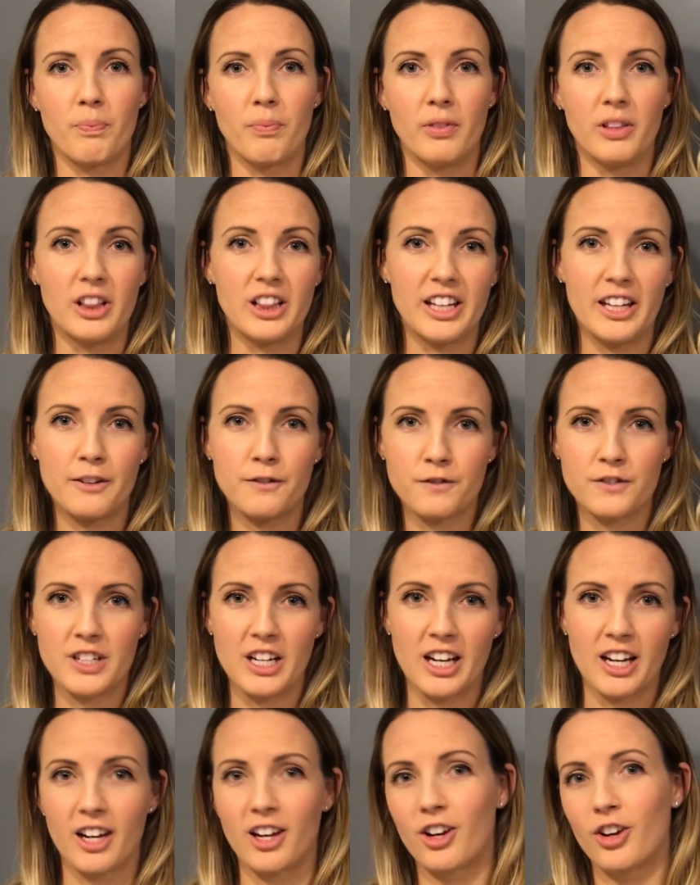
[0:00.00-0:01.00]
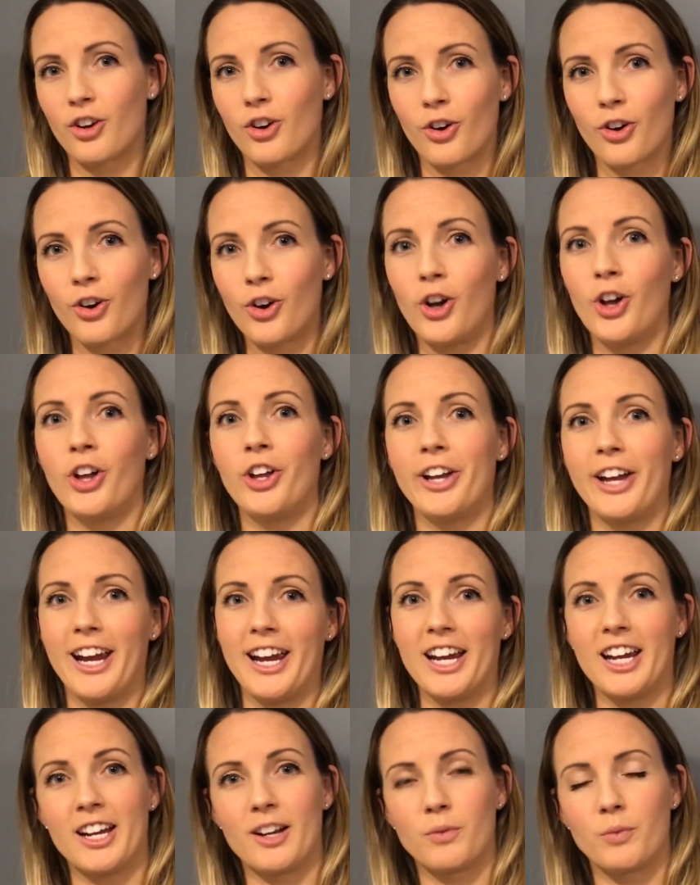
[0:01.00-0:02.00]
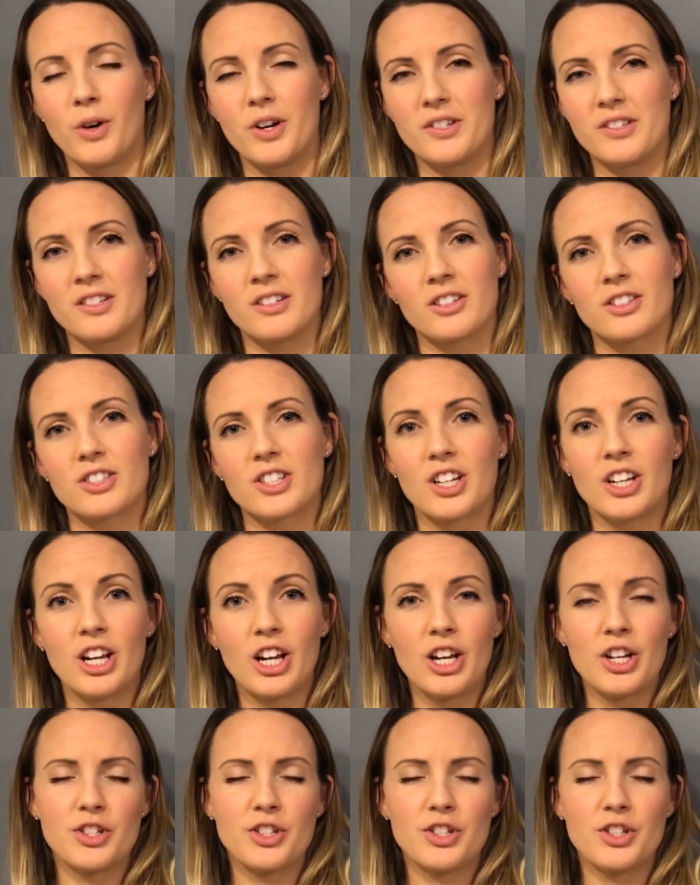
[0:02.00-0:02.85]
lifting girl and wasn't